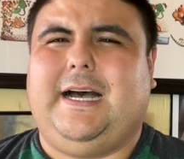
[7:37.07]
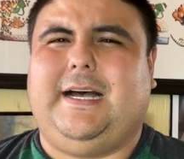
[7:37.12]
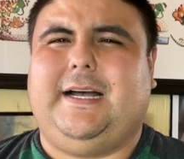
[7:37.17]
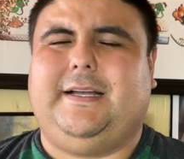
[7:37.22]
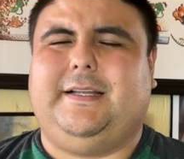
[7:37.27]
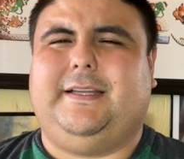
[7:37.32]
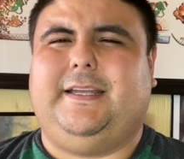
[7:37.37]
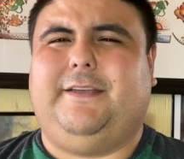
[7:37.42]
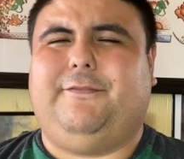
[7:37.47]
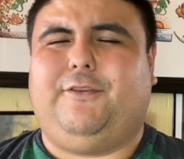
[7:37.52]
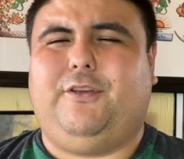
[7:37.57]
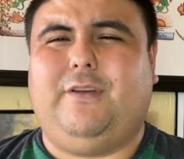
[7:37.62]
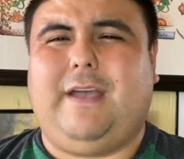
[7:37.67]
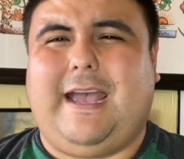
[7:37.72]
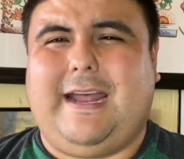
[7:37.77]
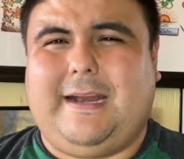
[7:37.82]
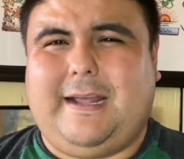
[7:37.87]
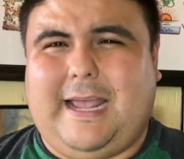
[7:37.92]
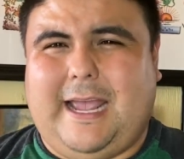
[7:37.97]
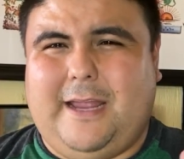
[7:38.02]
If you
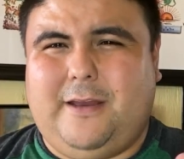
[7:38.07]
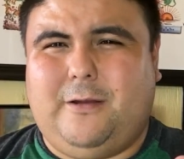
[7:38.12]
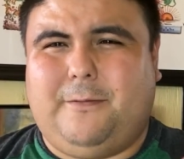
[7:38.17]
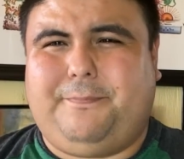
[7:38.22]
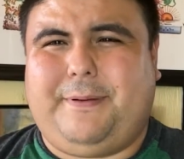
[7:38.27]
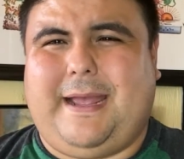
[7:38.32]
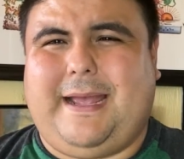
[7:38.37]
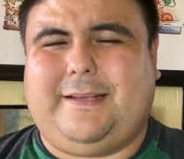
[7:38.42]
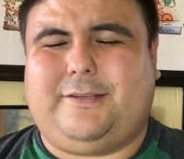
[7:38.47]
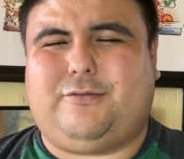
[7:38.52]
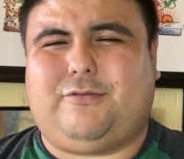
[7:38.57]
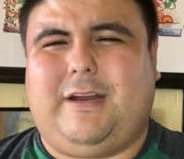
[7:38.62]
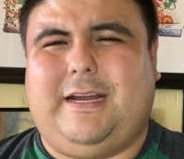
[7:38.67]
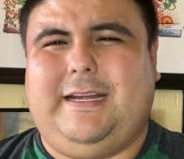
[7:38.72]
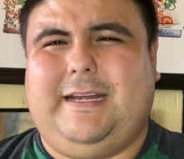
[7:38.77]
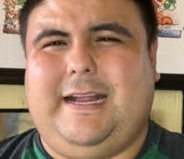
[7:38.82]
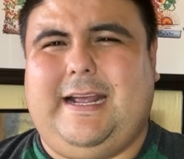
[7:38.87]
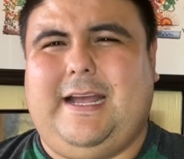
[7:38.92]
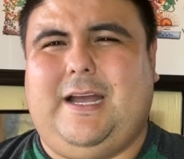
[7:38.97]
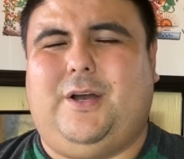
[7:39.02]
had an annual pass
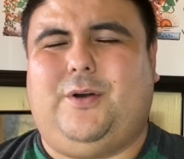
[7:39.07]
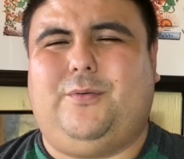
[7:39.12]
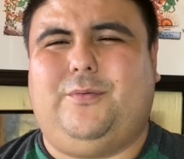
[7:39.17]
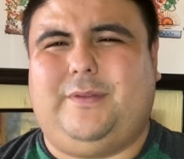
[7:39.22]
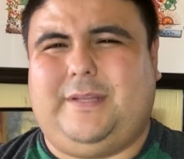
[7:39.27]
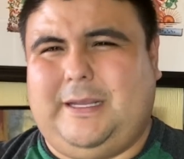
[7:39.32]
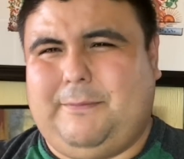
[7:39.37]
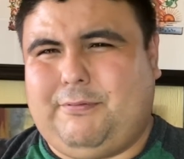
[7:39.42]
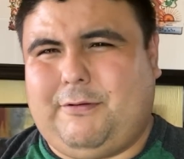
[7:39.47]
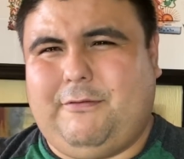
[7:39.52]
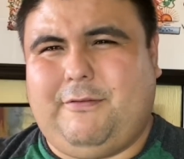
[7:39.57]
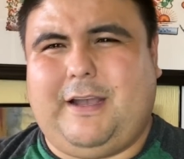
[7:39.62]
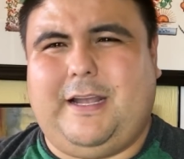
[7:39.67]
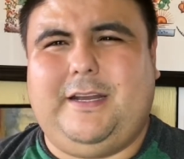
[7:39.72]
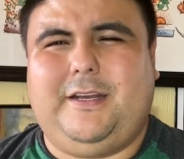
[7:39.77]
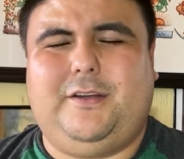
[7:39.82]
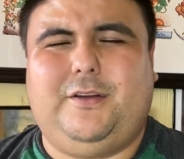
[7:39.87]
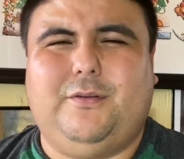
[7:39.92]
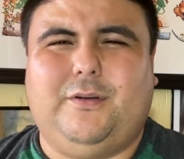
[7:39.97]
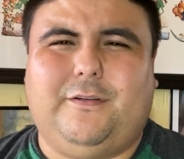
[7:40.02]
right now, they
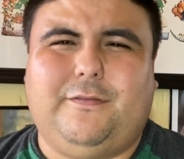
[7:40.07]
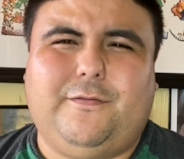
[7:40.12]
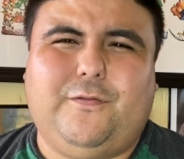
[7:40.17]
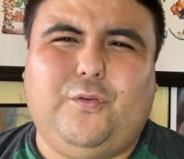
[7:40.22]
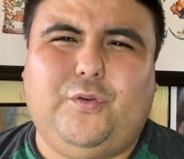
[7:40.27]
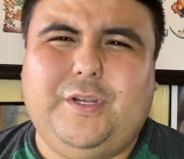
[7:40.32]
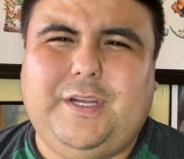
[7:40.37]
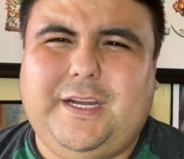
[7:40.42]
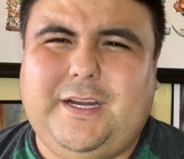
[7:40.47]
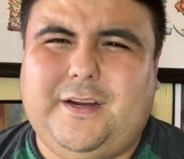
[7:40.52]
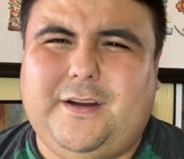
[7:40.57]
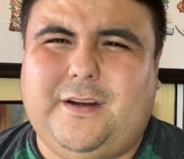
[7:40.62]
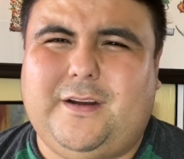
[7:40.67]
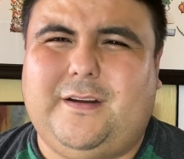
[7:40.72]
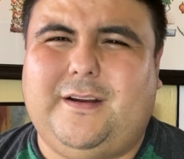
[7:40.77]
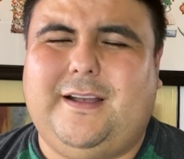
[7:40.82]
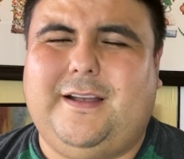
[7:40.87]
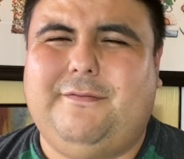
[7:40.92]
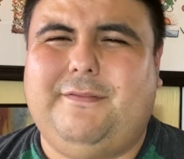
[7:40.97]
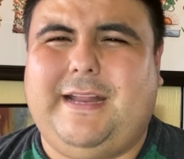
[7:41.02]
provided you a full
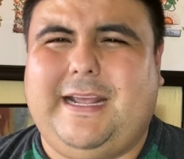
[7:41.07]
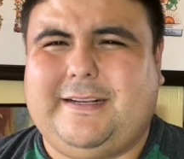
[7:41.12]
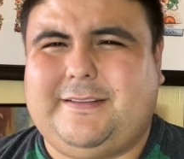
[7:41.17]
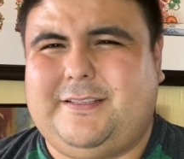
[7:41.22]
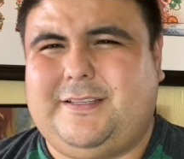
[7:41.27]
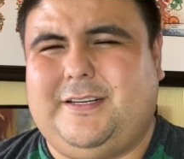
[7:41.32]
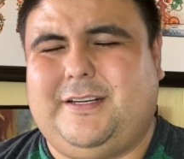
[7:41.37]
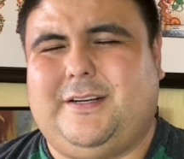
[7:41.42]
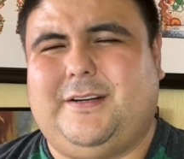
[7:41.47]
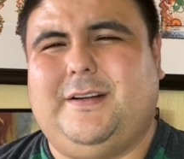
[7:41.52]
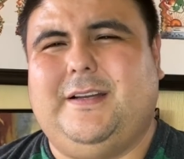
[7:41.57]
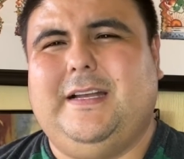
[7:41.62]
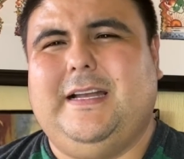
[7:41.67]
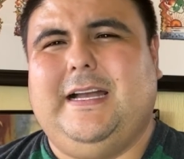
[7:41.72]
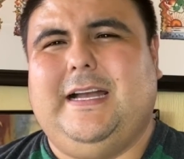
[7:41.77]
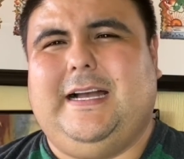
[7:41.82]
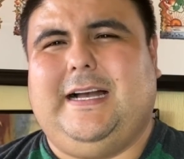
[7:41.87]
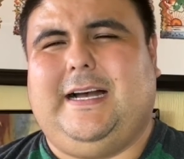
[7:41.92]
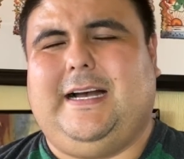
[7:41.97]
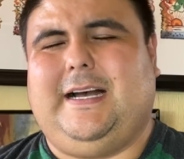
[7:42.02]
year of next year,
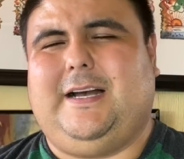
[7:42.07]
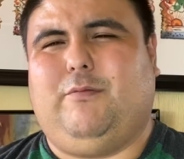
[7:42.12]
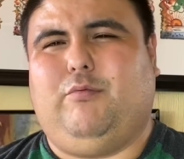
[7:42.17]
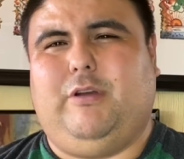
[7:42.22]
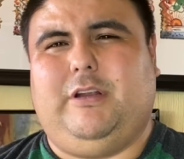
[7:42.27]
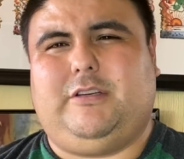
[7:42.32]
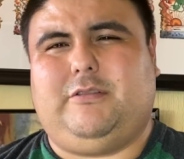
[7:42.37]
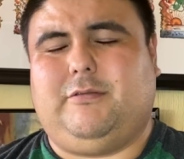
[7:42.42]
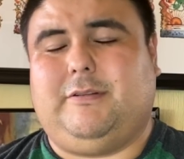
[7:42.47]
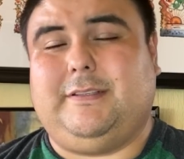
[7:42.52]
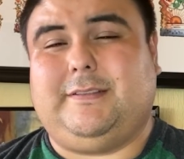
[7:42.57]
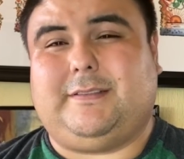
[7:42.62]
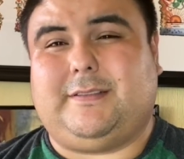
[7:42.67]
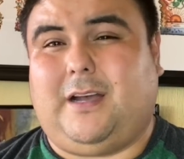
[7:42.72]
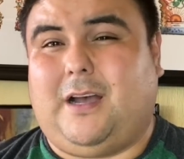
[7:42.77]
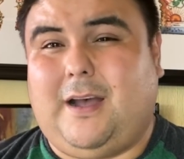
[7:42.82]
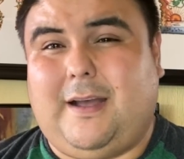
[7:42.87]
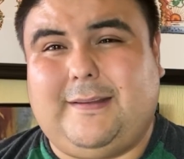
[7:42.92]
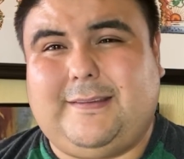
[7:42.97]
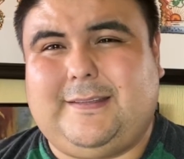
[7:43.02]
which was
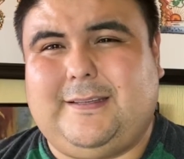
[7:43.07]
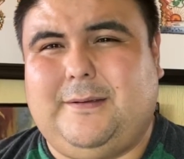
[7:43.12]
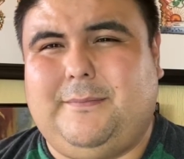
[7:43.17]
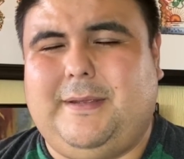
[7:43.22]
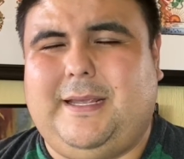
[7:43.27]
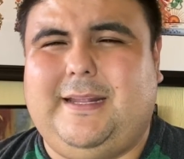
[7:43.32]
awesome.